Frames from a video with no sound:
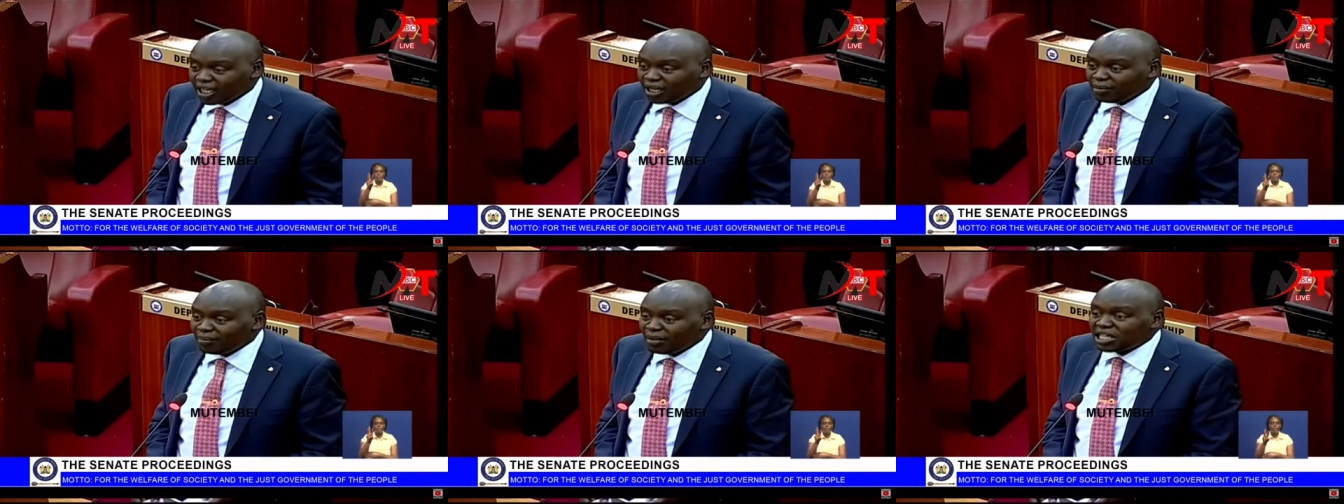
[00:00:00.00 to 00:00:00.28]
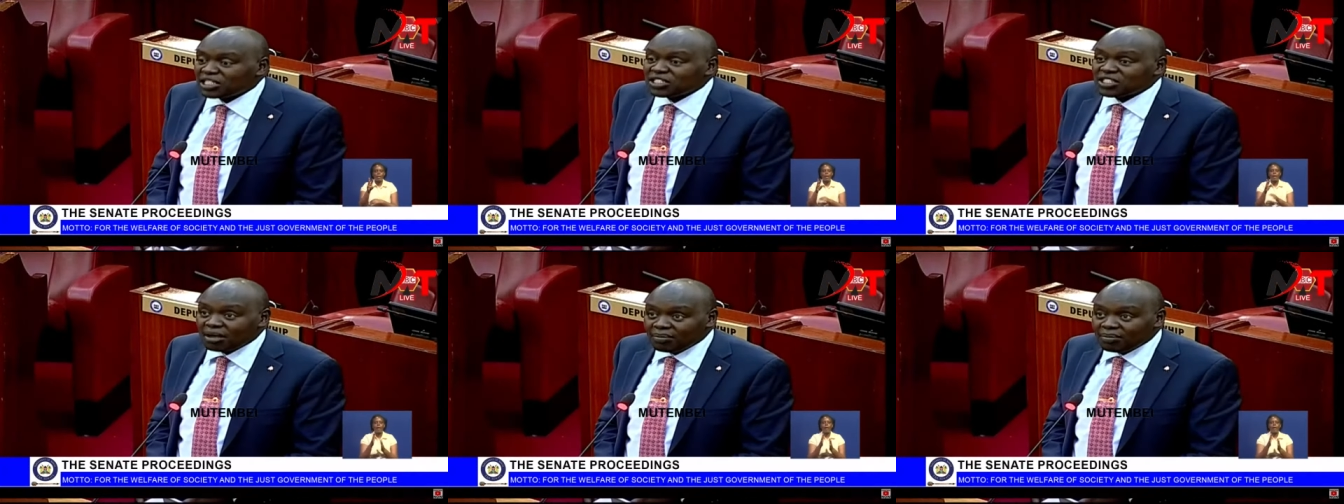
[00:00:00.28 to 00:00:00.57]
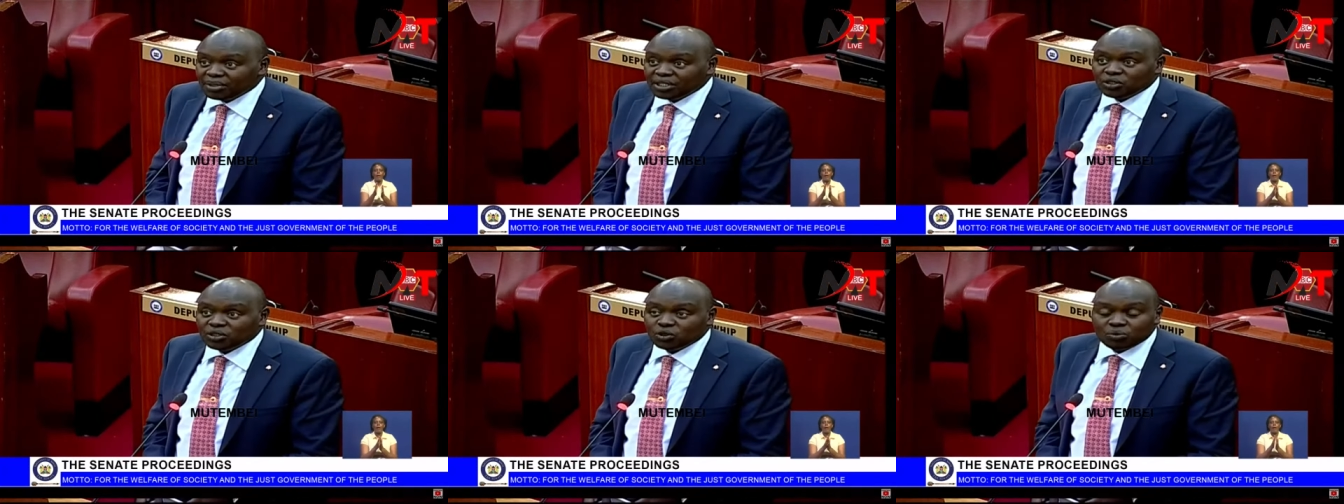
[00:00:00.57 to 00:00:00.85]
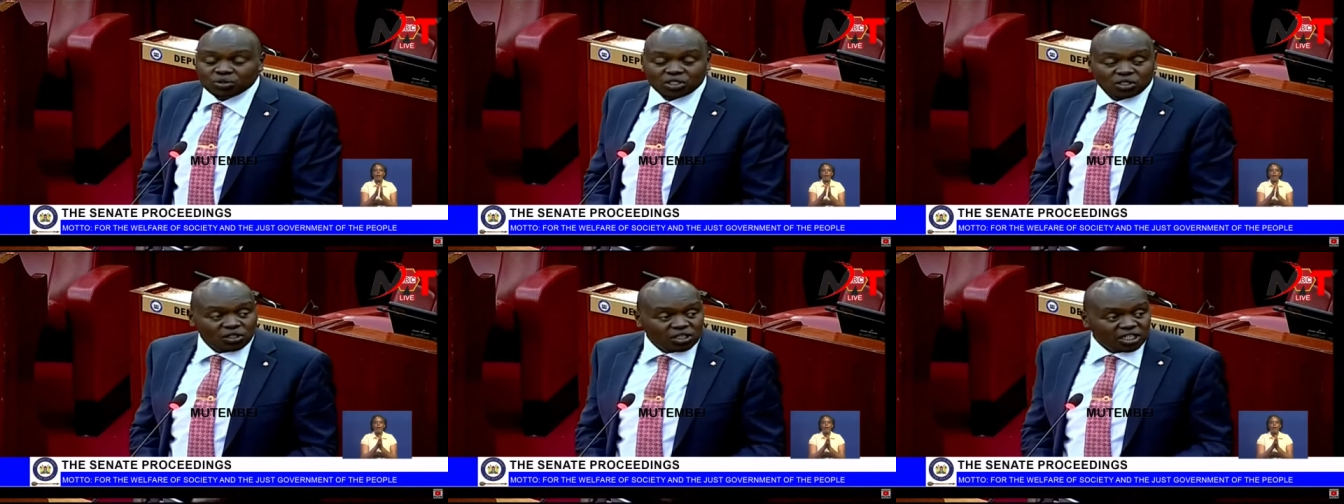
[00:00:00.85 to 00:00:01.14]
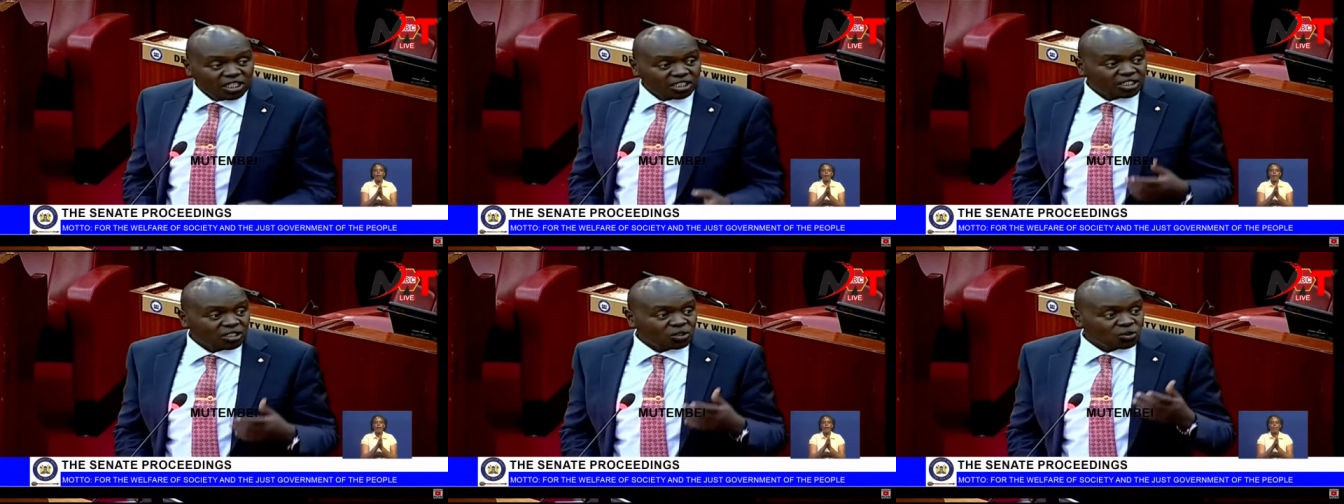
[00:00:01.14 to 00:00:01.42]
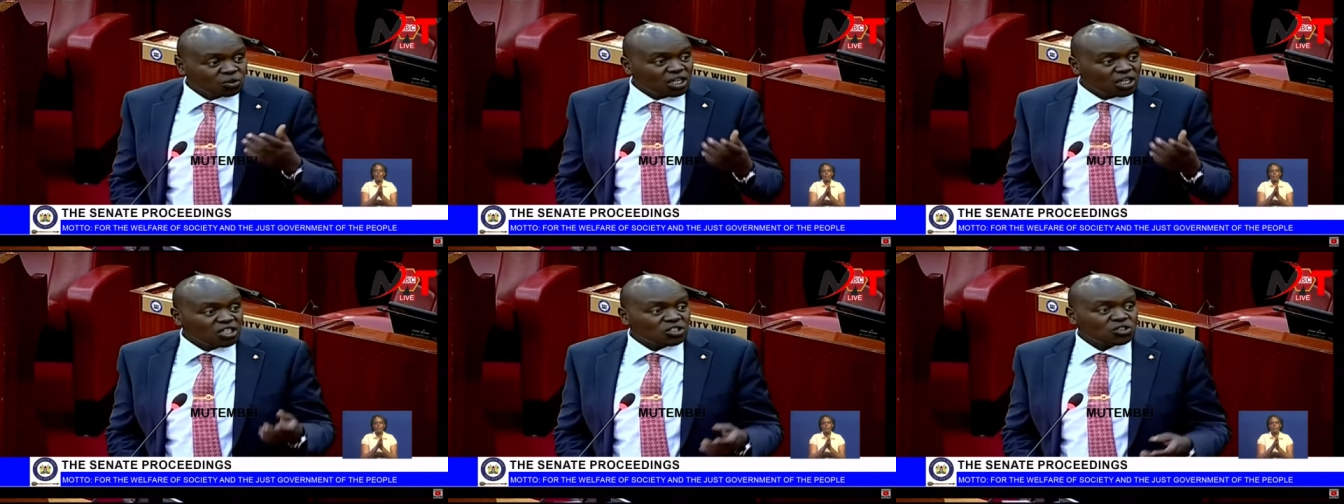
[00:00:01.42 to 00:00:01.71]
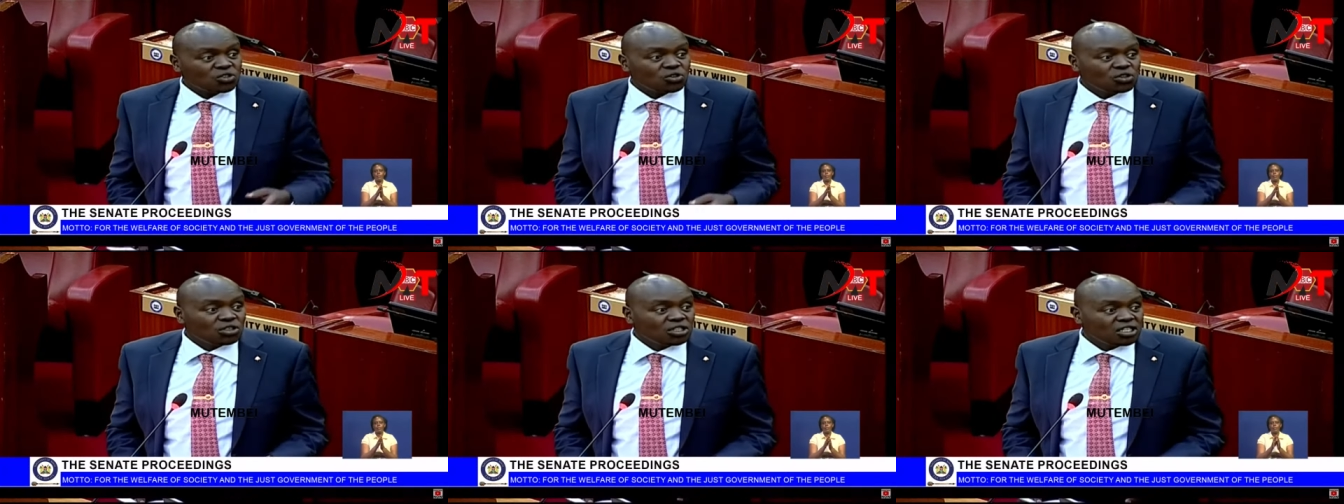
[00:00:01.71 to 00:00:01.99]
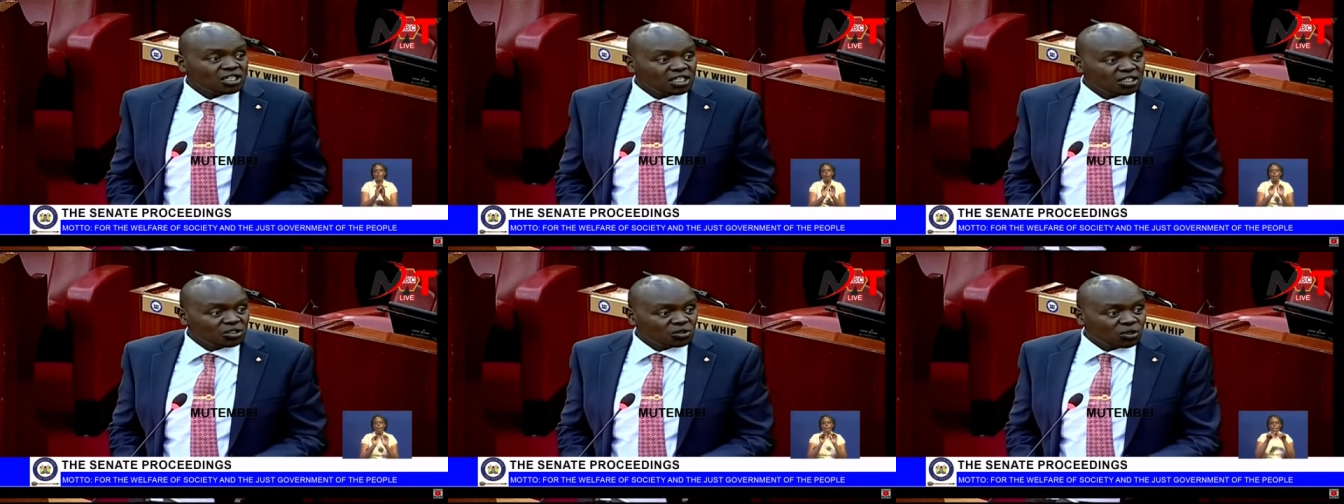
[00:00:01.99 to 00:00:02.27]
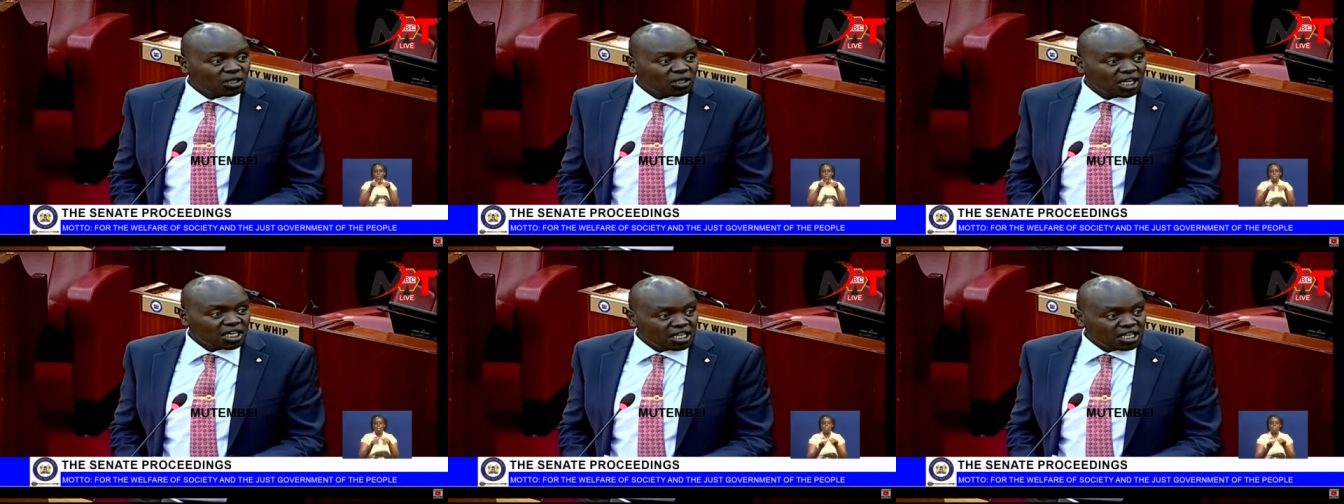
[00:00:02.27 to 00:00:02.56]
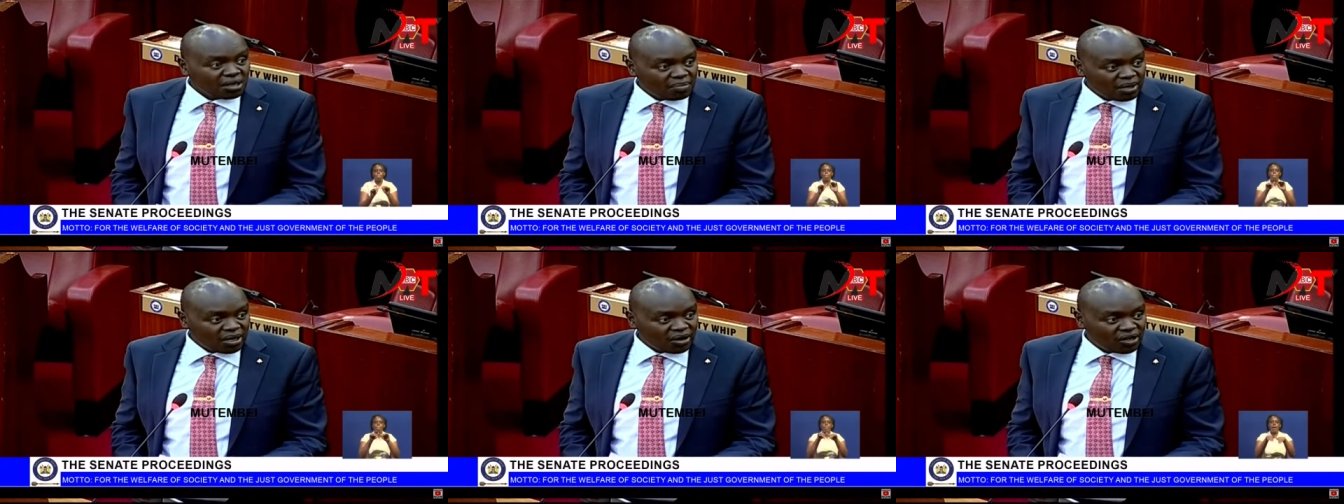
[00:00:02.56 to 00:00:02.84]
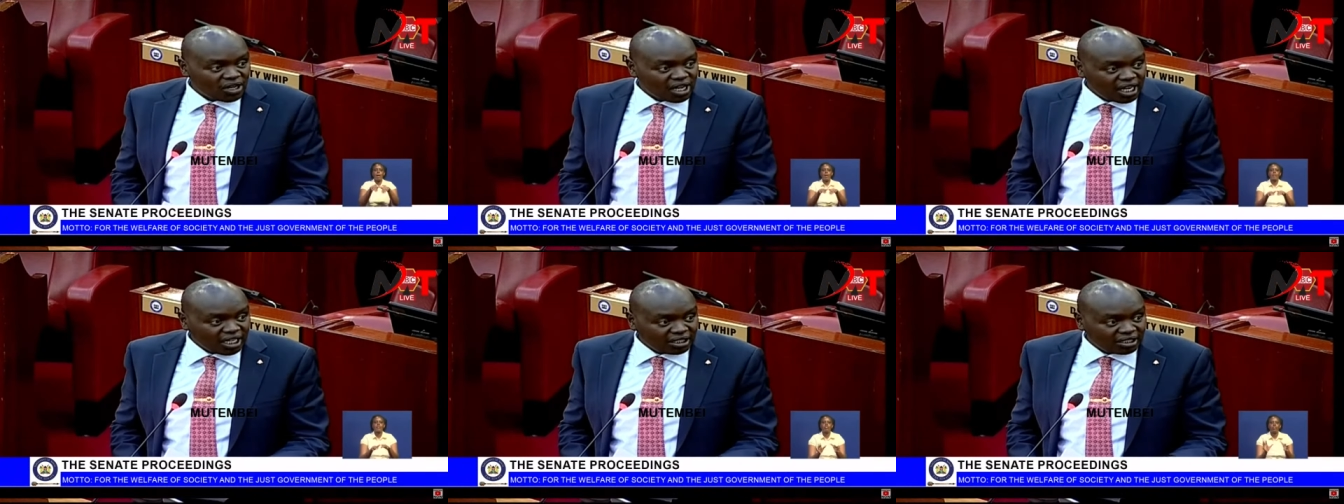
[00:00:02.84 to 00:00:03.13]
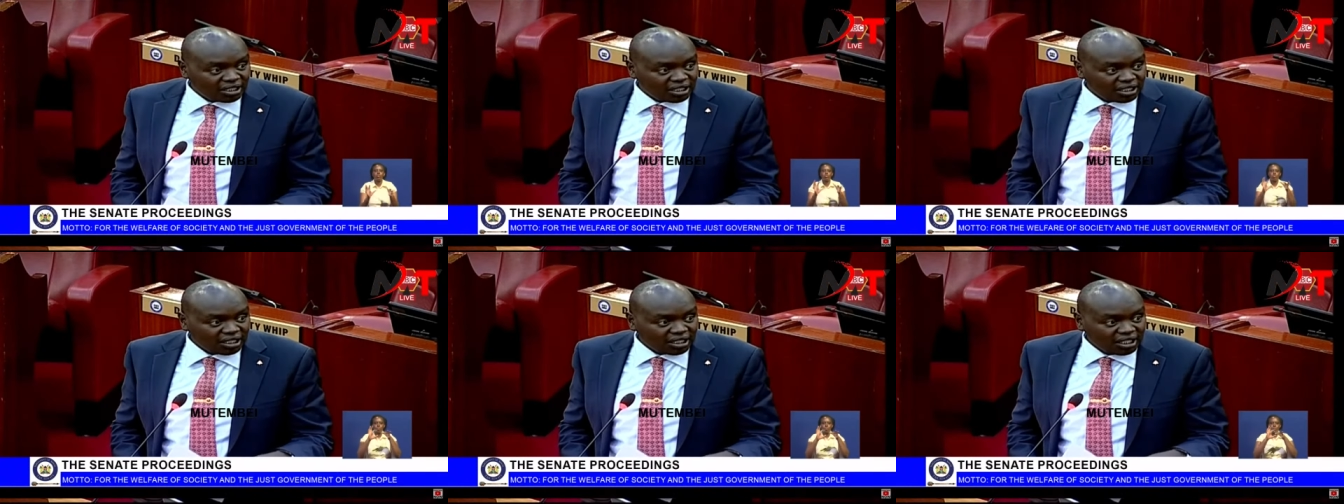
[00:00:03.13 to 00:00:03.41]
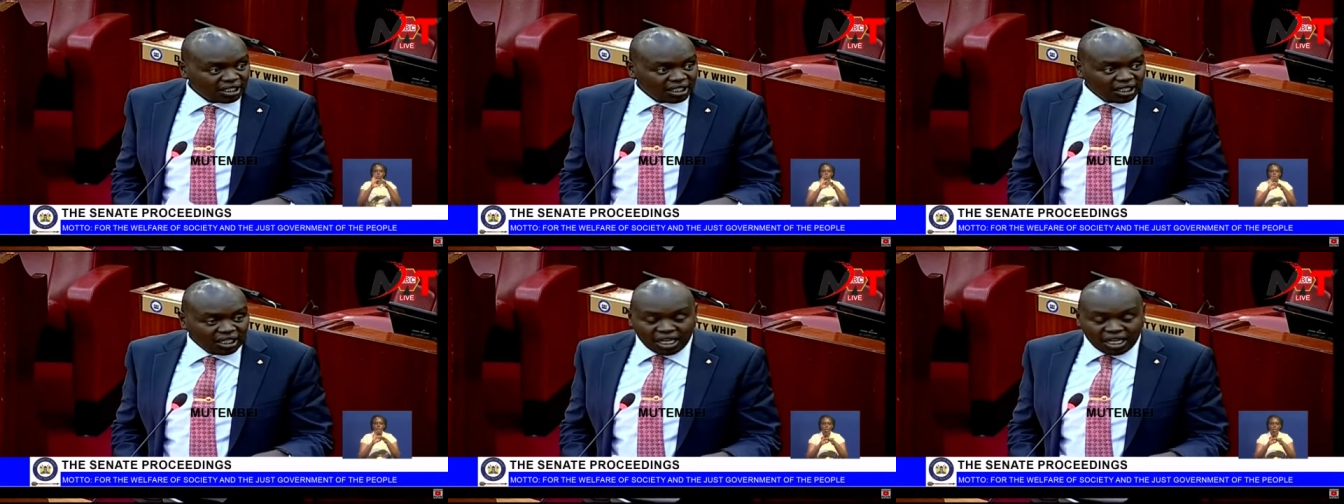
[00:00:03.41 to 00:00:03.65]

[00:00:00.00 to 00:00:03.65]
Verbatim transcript: uh, Marsabit to be connected to national grid to Kenya Power and Lighting.